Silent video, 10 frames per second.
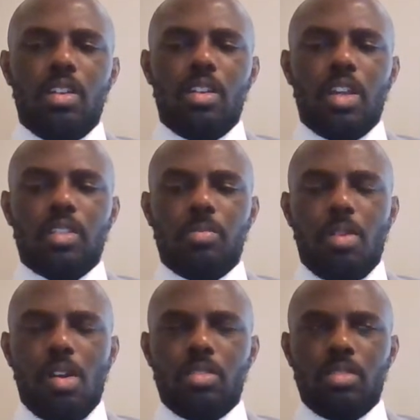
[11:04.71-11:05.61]
as a
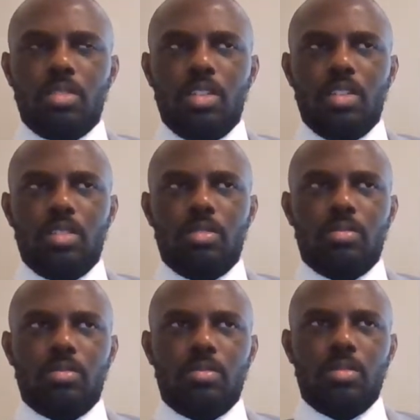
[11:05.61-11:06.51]
partner in
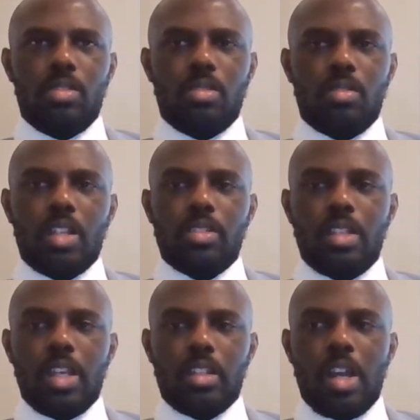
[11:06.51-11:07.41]
not just
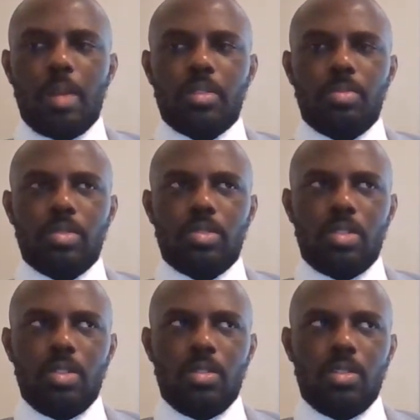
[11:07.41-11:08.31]
economics but
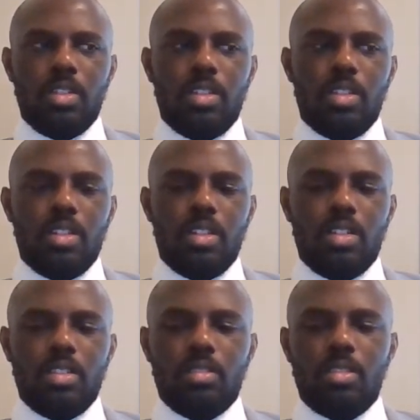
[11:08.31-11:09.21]
security
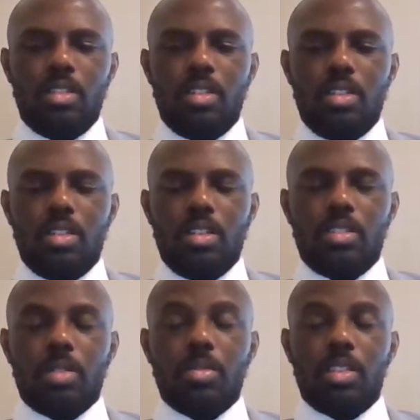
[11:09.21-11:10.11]
and
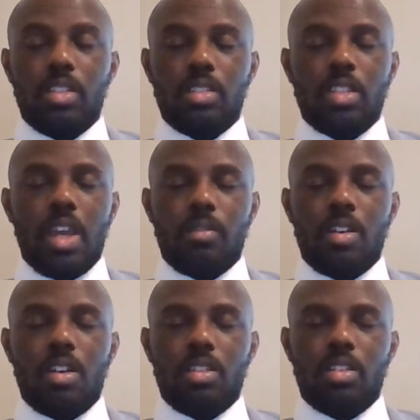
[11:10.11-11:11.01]
some of the things that have
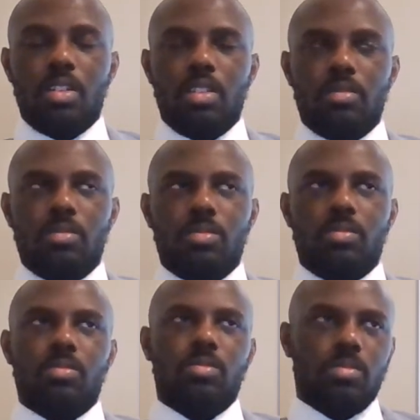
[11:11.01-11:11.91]
gone on
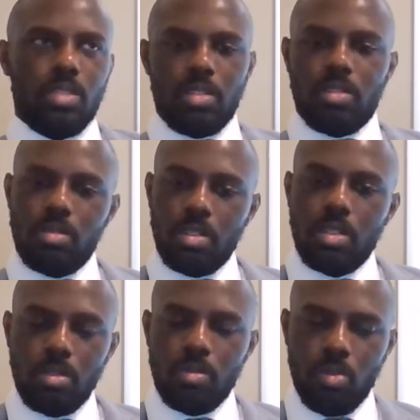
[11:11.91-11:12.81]
you know
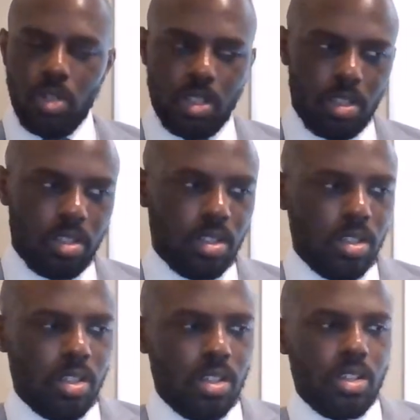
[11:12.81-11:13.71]
with
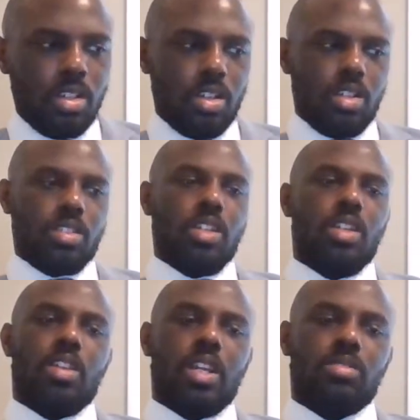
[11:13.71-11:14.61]
the
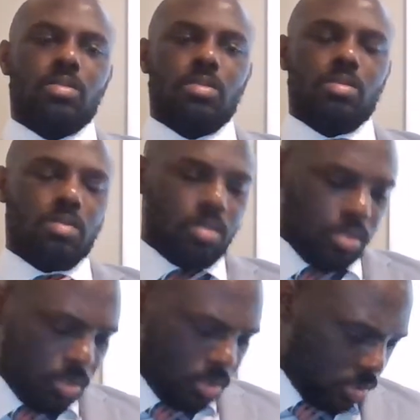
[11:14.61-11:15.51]
international
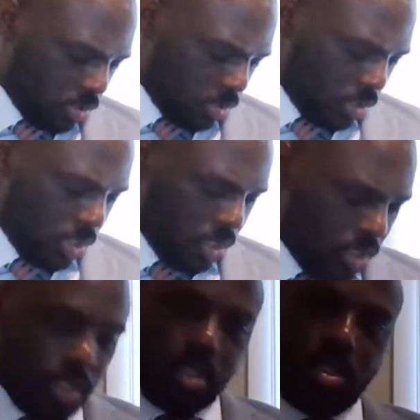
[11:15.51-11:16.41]

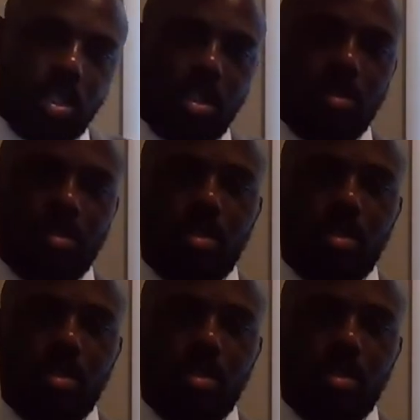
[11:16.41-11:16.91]
consensus and